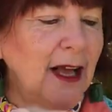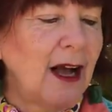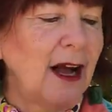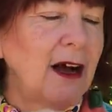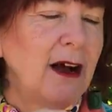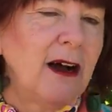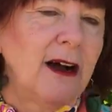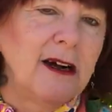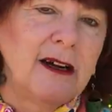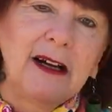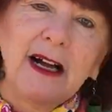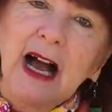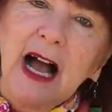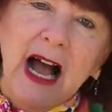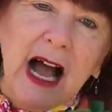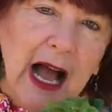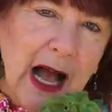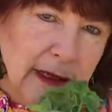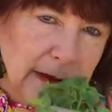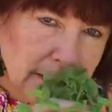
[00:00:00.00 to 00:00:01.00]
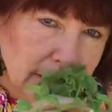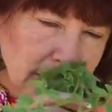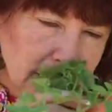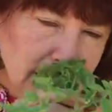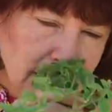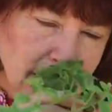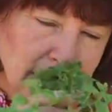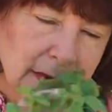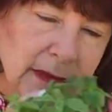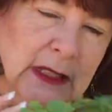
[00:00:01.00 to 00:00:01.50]
Oh,
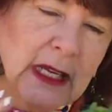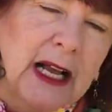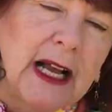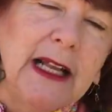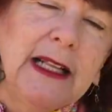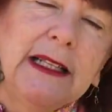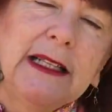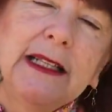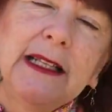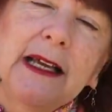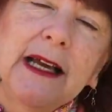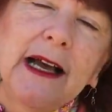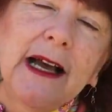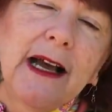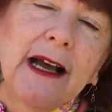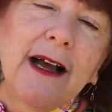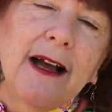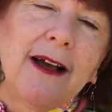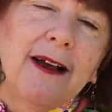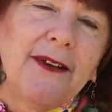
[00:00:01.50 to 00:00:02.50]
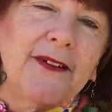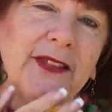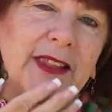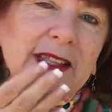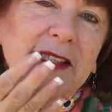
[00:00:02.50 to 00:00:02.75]
I love the